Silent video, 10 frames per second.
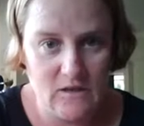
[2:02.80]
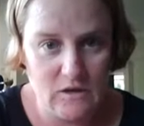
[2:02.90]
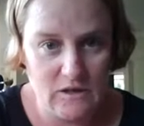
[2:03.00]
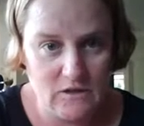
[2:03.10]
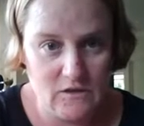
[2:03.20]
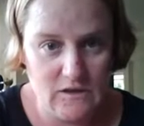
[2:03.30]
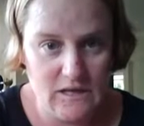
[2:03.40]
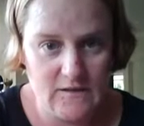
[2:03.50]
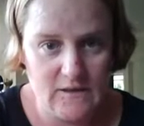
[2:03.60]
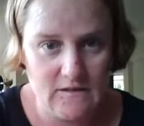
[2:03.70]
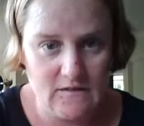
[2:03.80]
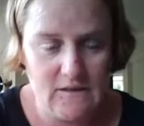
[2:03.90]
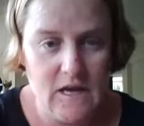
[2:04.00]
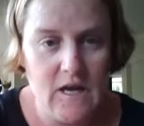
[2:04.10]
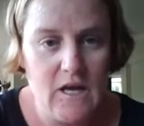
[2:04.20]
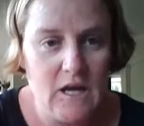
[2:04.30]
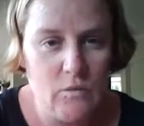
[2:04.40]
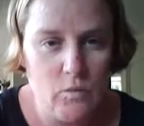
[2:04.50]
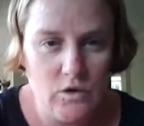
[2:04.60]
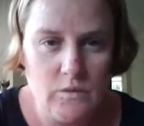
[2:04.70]
and the early 2000s
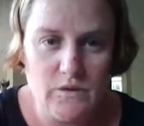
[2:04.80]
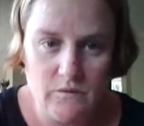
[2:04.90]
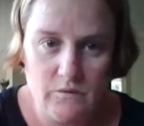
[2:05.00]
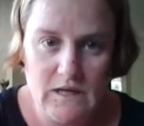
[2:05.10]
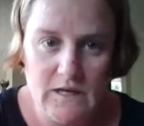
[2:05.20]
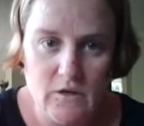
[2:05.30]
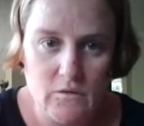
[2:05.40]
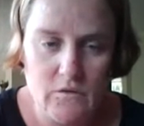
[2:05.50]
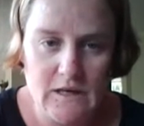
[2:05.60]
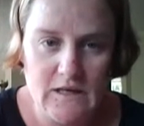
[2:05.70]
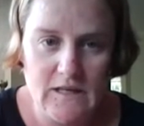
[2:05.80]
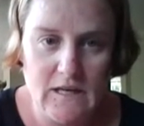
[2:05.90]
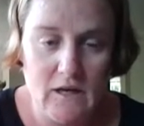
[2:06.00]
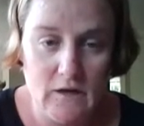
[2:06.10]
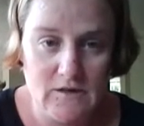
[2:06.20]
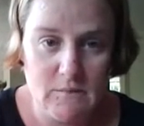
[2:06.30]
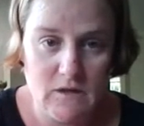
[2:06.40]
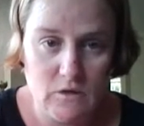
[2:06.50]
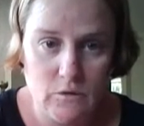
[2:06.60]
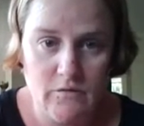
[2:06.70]
and worked with a really good friend and close
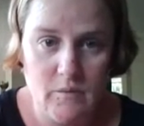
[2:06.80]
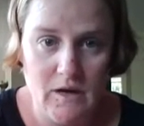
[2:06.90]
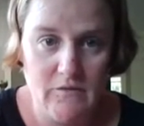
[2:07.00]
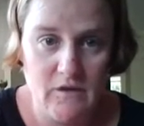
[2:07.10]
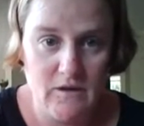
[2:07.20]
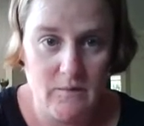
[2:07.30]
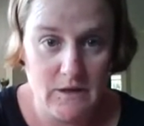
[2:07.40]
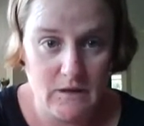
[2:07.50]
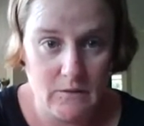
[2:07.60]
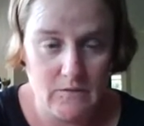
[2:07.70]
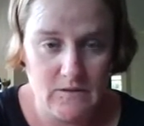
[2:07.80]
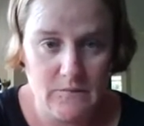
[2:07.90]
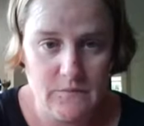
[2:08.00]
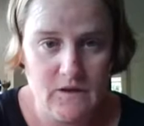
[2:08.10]
mentor of mine, Fiona Beals.